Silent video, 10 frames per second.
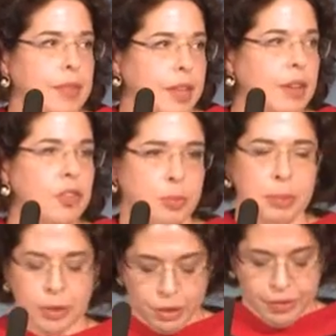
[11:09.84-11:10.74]
A few
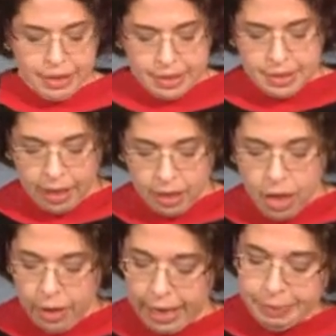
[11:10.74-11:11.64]
people are feeling stuck.
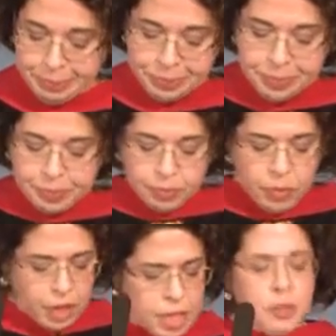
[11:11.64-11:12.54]
Okay.
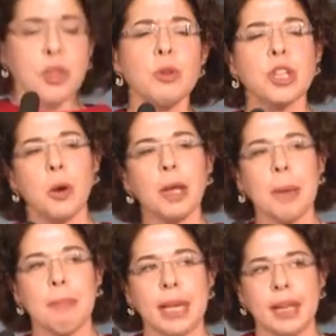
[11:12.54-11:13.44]
If you don't
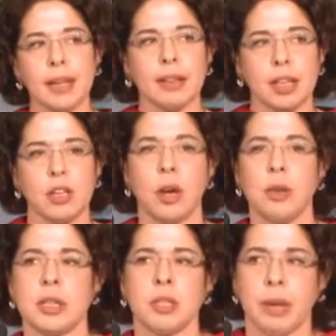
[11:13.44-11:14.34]
immediately know
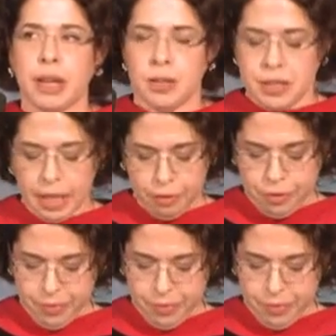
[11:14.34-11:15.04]
this about yourself,